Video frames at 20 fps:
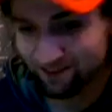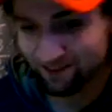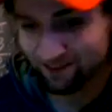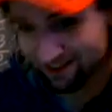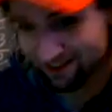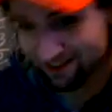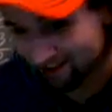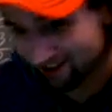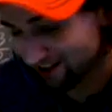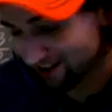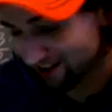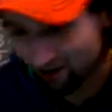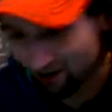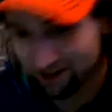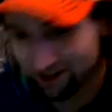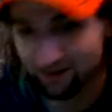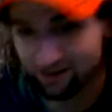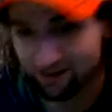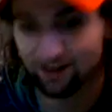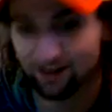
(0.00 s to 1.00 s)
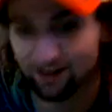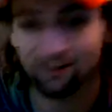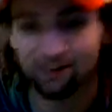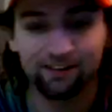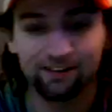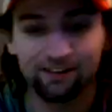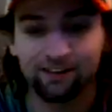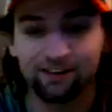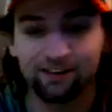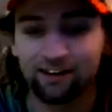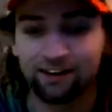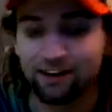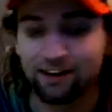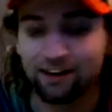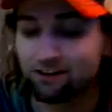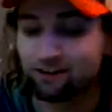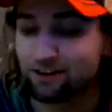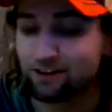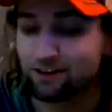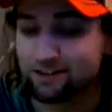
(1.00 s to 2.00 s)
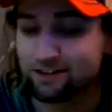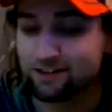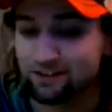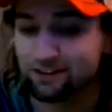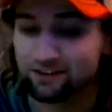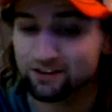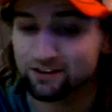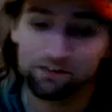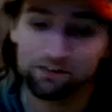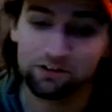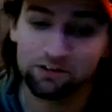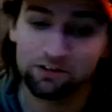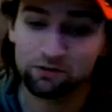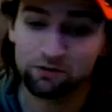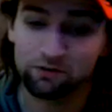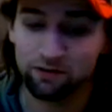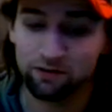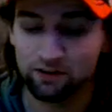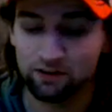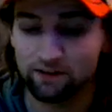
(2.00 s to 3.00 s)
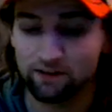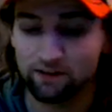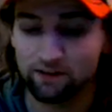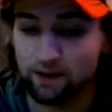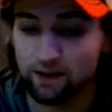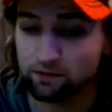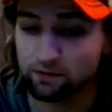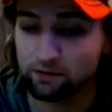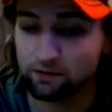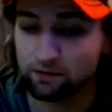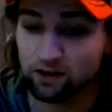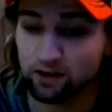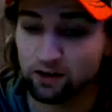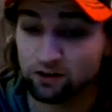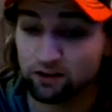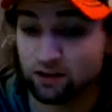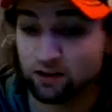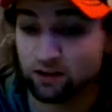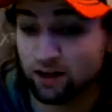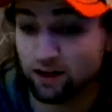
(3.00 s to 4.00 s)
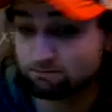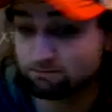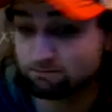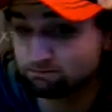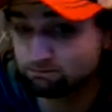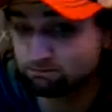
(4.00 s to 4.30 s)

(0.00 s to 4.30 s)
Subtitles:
So I want you to research of a derivative application that's